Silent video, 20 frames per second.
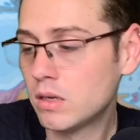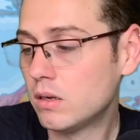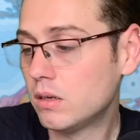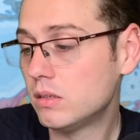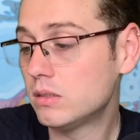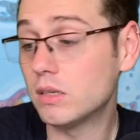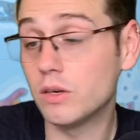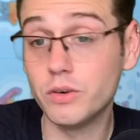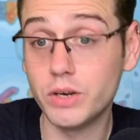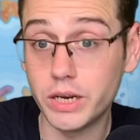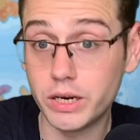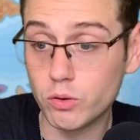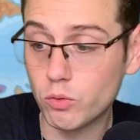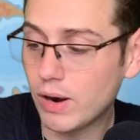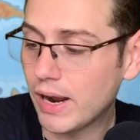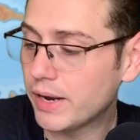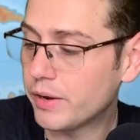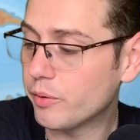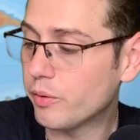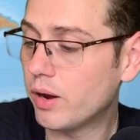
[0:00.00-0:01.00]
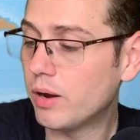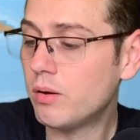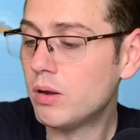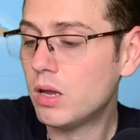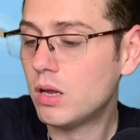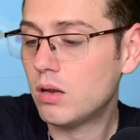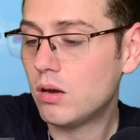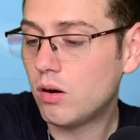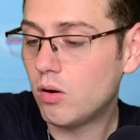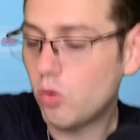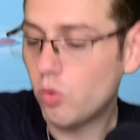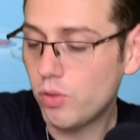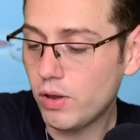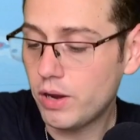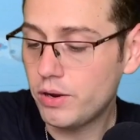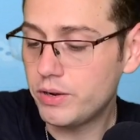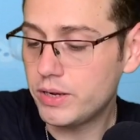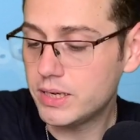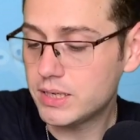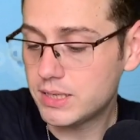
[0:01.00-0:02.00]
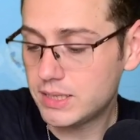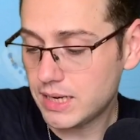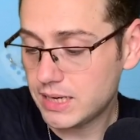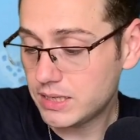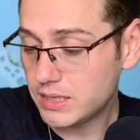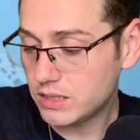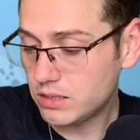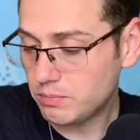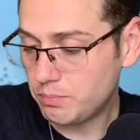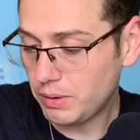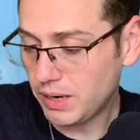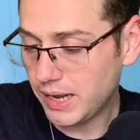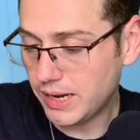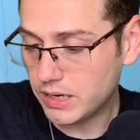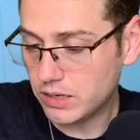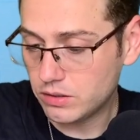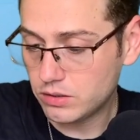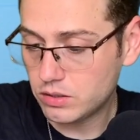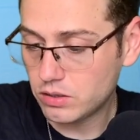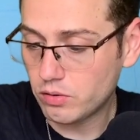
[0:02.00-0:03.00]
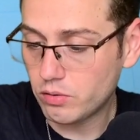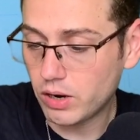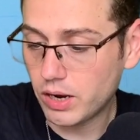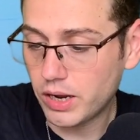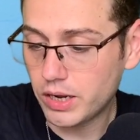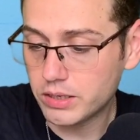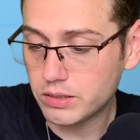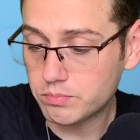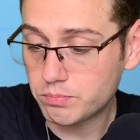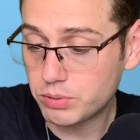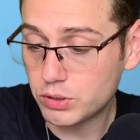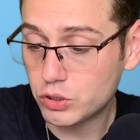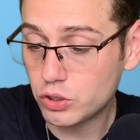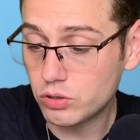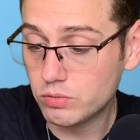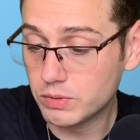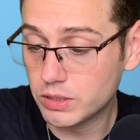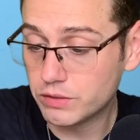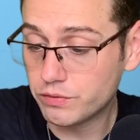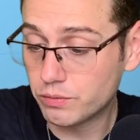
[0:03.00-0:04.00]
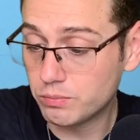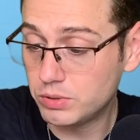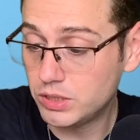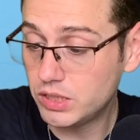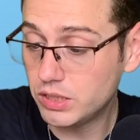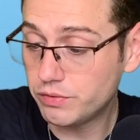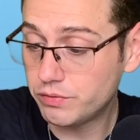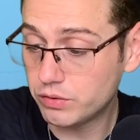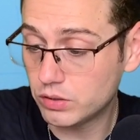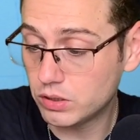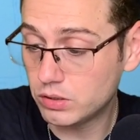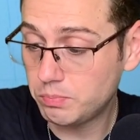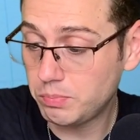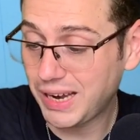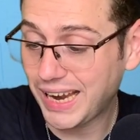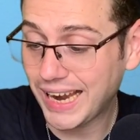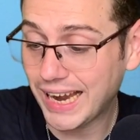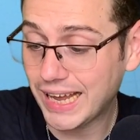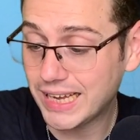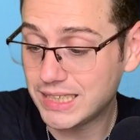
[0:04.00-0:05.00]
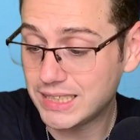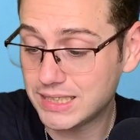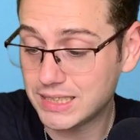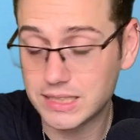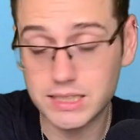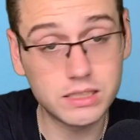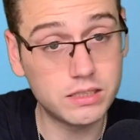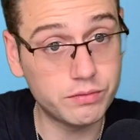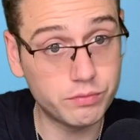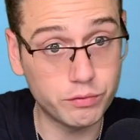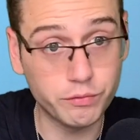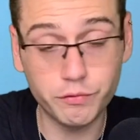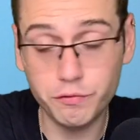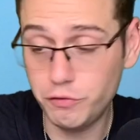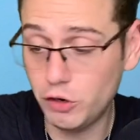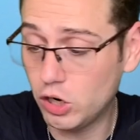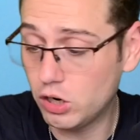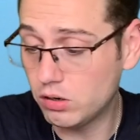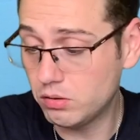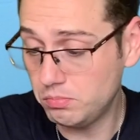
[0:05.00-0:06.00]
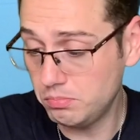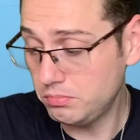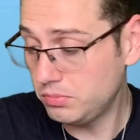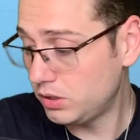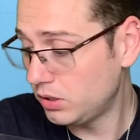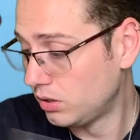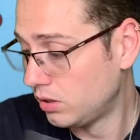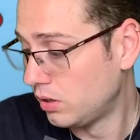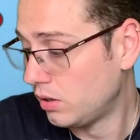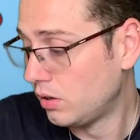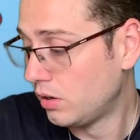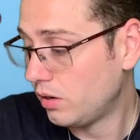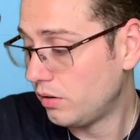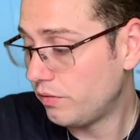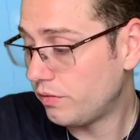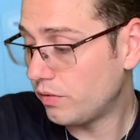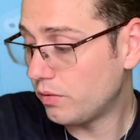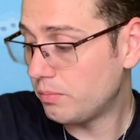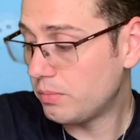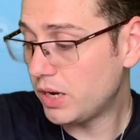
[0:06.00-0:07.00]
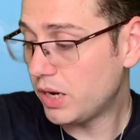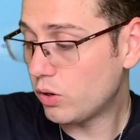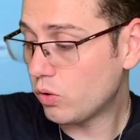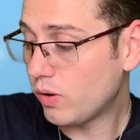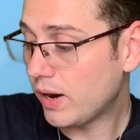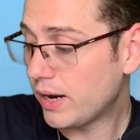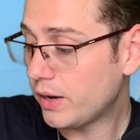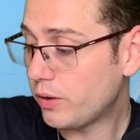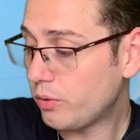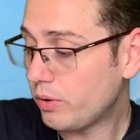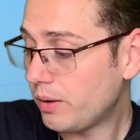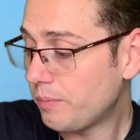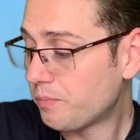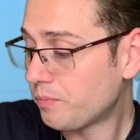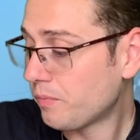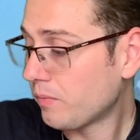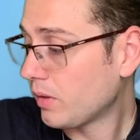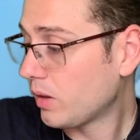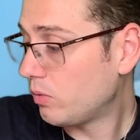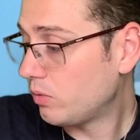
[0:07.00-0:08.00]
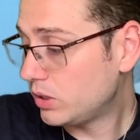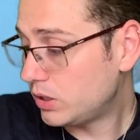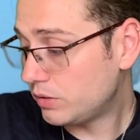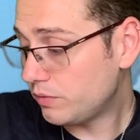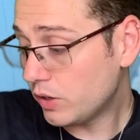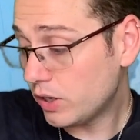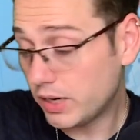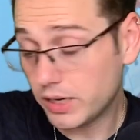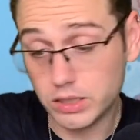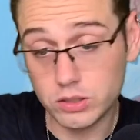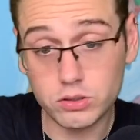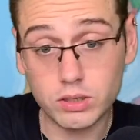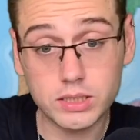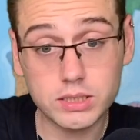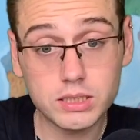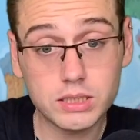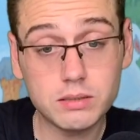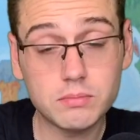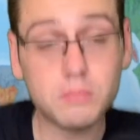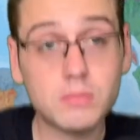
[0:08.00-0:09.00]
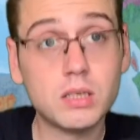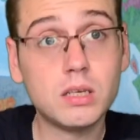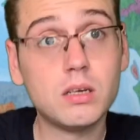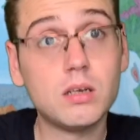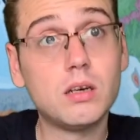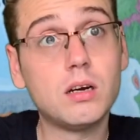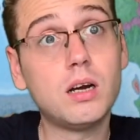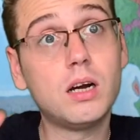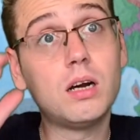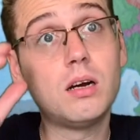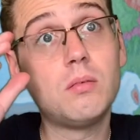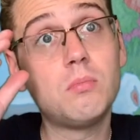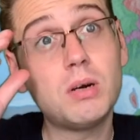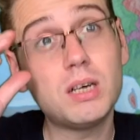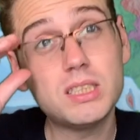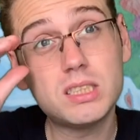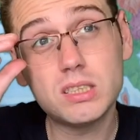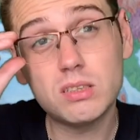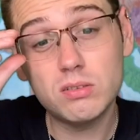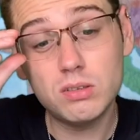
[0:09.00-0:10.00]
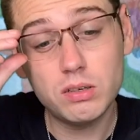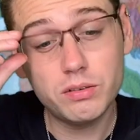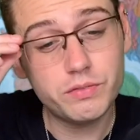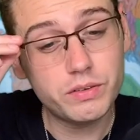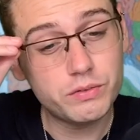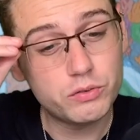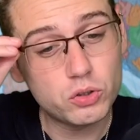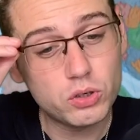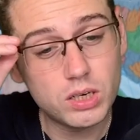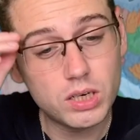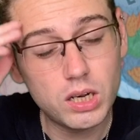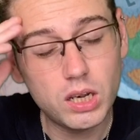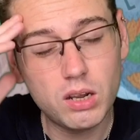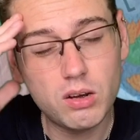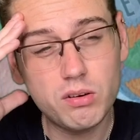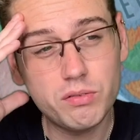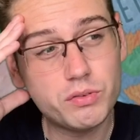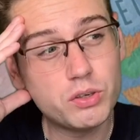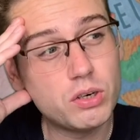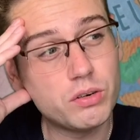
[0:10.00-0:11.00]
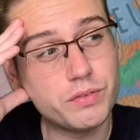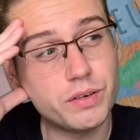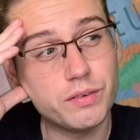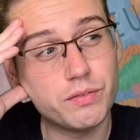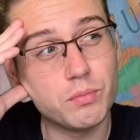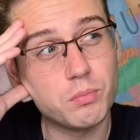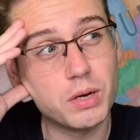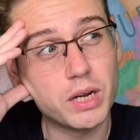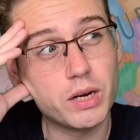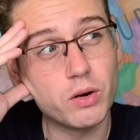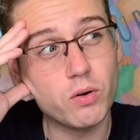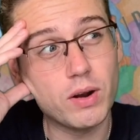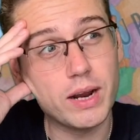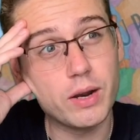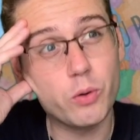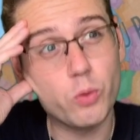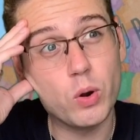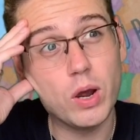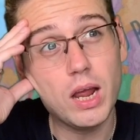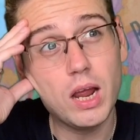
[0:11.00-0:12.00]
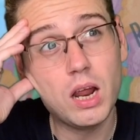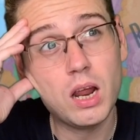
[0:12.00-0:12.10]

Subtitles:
So Nicaragua. Although it says it's a blend, so I presume it's from different places, different farms from Nicaragua, which is very interesting. I don't know if I've tried a lot of coffee from Nicaragua,